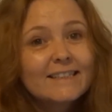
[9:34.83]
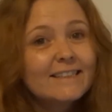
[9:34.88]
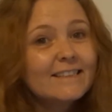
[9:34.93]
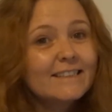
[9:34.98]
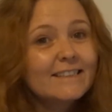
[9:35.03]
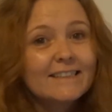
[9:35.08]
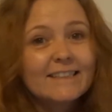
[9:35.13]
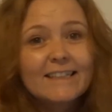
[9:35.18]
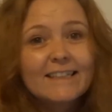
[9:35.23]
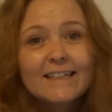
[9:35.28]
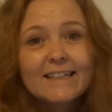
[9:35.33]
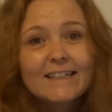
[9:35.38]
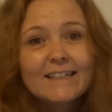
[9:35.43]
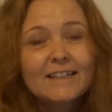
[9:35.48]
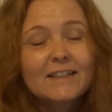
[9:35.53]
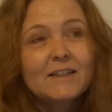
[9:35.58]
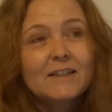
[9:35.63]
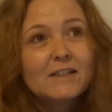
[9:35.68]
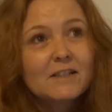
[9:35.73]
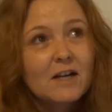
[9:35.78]
So
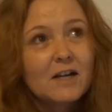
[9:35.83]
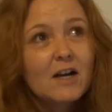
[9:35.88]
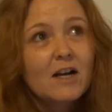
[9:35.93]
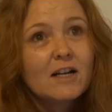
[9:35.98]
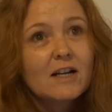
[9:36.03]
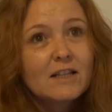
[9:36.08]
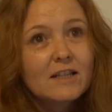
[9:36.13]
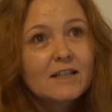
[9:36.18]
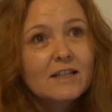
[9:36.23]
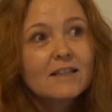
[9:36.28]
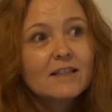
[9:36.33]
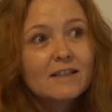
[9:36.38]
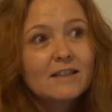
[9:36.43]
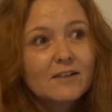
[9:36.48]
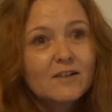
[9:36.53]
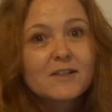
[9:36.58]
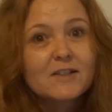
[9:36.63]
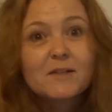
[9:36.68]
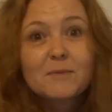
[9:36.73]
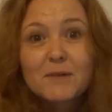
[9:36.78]
yeah, the, I
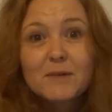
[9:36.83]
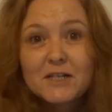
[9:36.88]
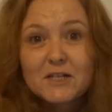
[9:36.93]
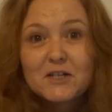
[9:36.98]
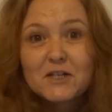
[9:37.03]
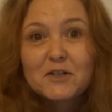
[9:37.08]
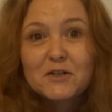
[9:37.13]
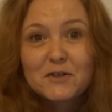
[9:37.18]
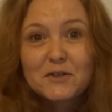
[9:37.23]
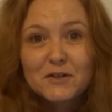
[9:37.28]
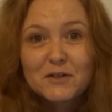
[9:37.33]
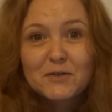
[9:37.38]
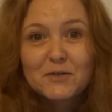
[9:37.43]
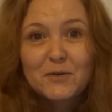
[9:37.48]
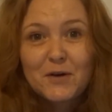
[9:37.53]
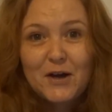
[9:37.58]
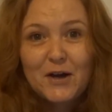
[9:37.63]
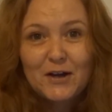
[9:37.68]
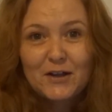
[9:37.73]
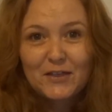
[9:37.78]
got some issues to
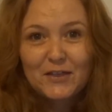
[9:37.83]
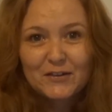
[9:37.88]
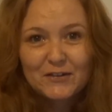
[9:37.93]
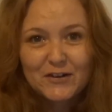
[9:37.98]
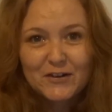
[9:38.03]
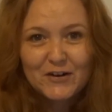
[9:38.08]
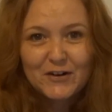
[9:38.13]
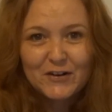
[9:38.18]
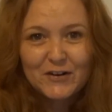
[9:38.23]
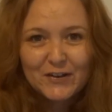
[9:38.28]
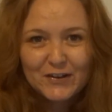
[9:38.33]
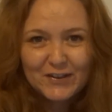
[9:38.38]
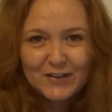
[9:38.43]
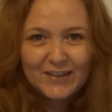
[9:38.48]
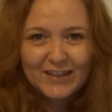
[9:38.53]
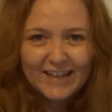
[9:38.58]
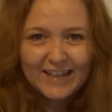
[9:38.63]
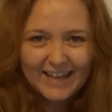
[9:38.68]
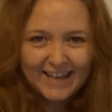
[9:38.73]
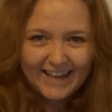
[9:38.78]
work through
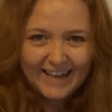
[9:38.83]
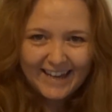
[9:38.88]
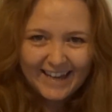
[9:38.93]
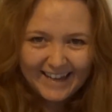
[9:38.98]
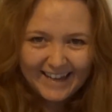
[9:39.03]
there.